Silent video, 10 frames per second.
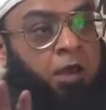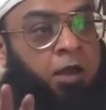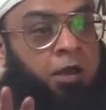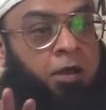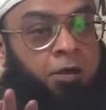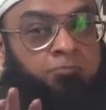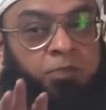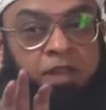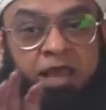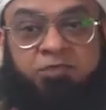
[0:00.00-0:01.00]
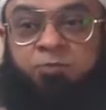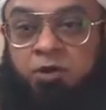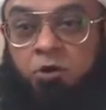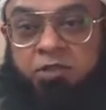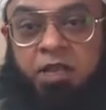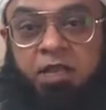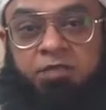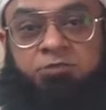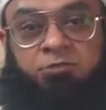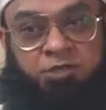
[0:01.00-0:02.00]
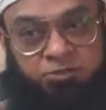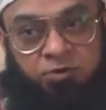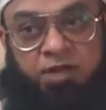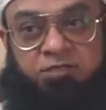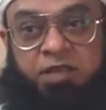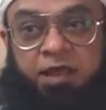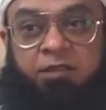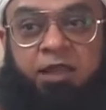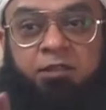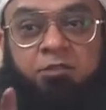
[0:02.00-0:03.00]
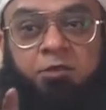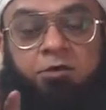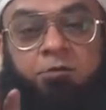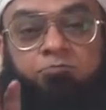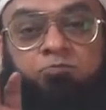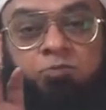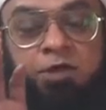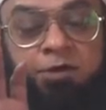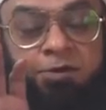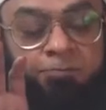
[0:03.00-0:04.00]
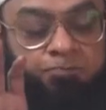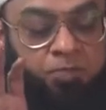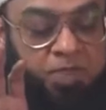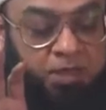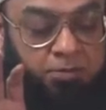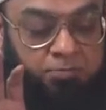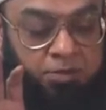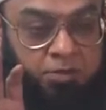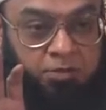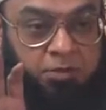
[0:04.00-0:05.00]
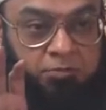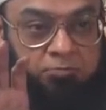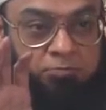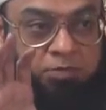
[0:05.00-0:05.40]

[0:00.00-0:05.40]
Um, last but not the least, just to understand that the, the, the, the, the